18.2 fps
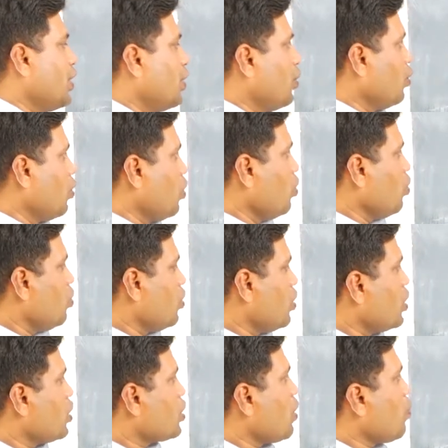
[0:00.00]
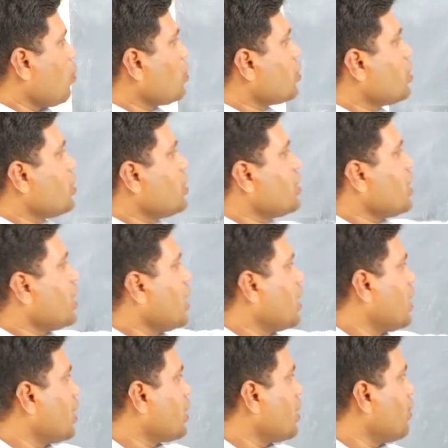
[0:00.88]
You know, suppose this is a
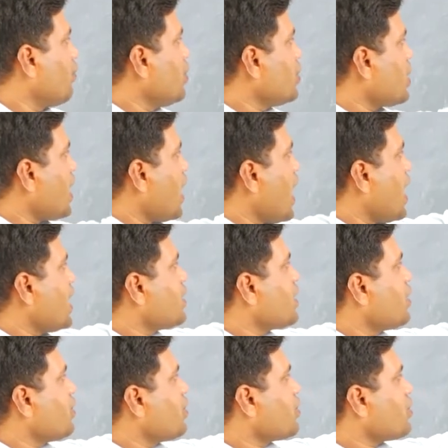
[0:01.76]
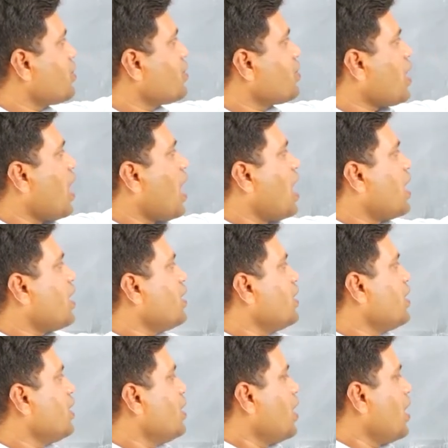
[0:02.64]
conductor which has a resistance
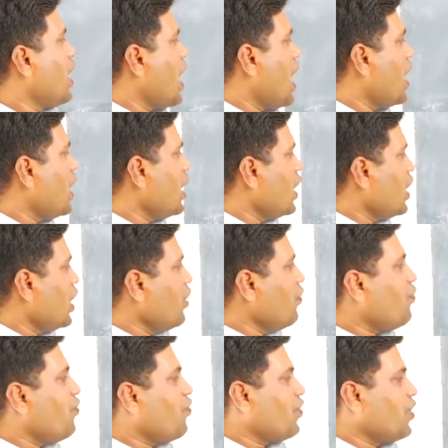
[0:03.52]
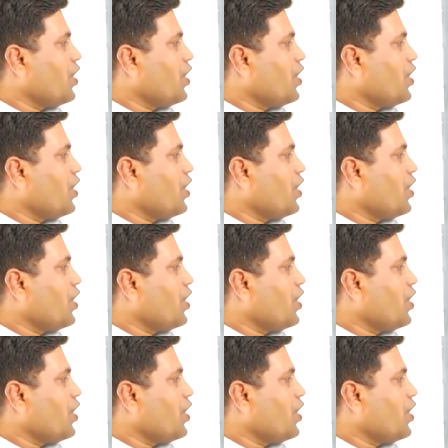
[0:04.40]
R, and if